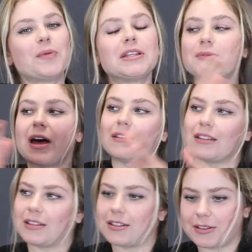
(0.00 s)
we dwell
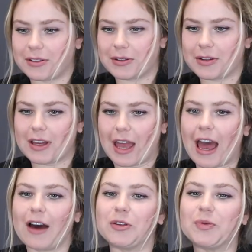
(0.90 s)
into
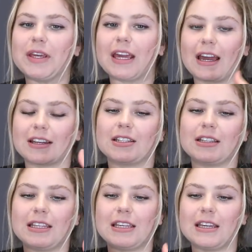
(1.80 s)
how do we
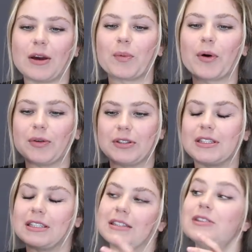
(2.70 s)
actually approach
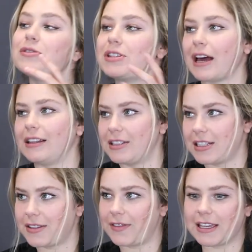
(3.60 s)
these new
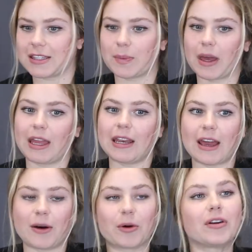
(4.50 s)
challenges faced by
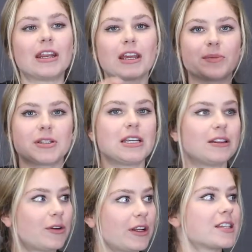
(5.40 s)
now creating a machine
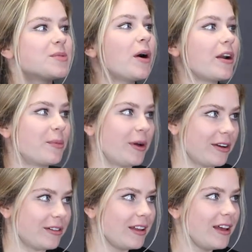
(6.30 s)
learning, a smarter
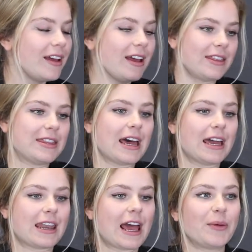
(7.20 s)
model
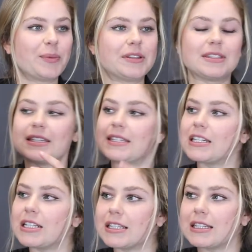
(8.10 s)
that outputs
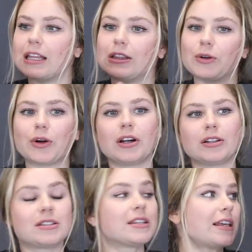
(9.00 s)
decisions and
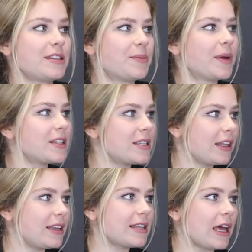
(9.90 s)
learns, as you mentioned,
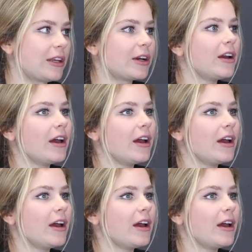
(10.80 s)
Alexander,